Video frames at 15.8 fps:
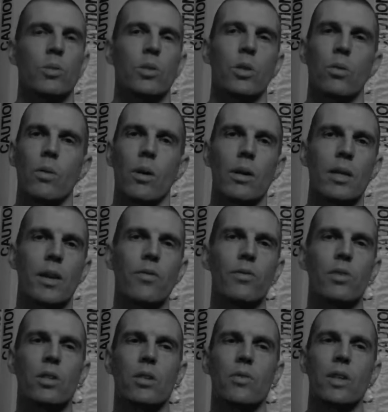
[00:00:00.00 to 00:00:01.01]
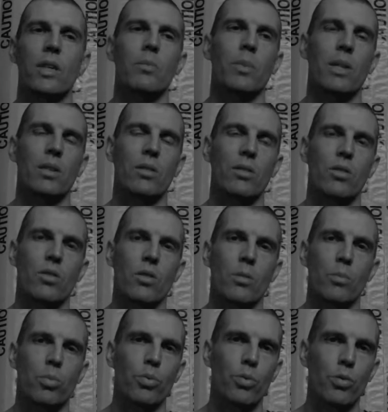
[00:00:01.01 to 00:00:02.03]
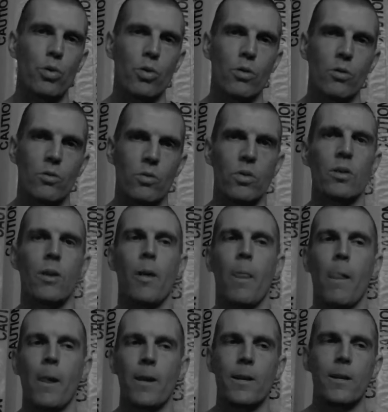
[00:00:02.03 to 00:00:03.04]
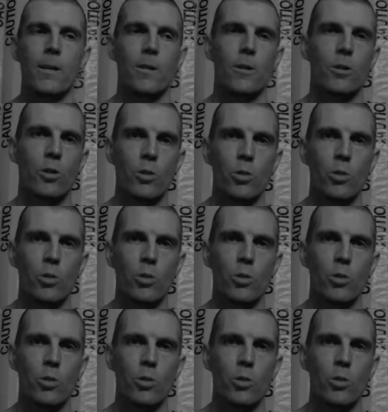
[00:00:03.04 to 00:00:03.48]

a TEFL certificate basically improves your